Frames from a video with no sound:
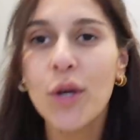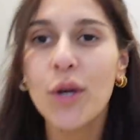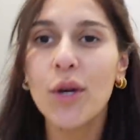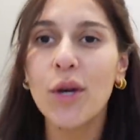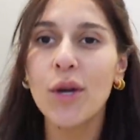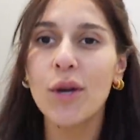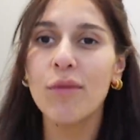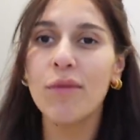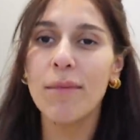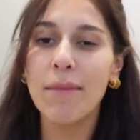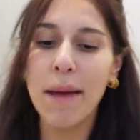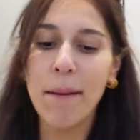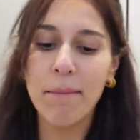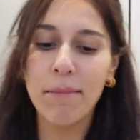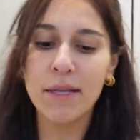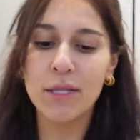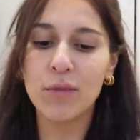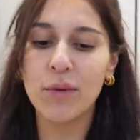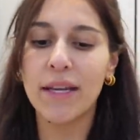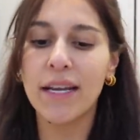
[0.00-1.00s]
Who
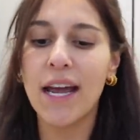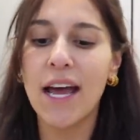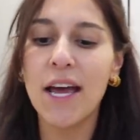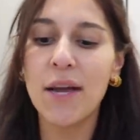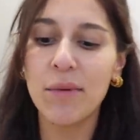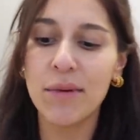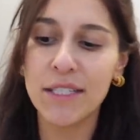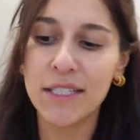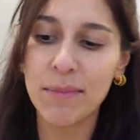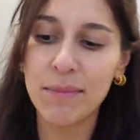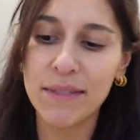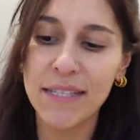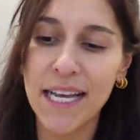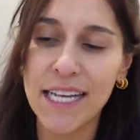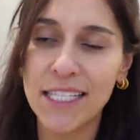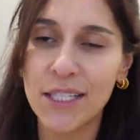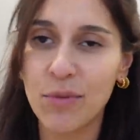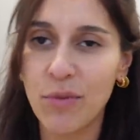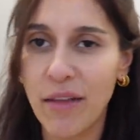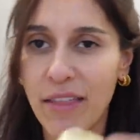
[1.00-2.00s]
remembers when I was
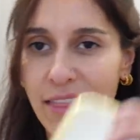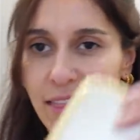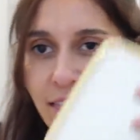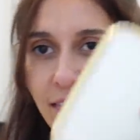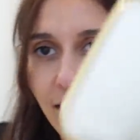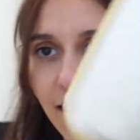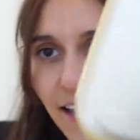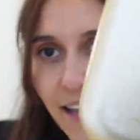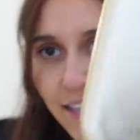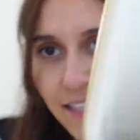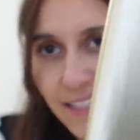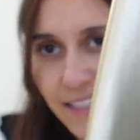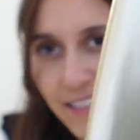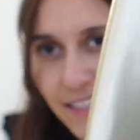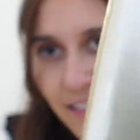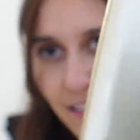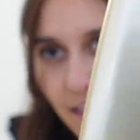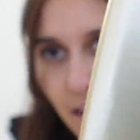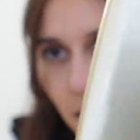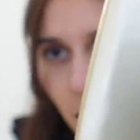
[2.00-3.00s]
obsessed with
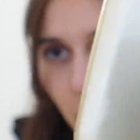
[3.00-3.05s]
this?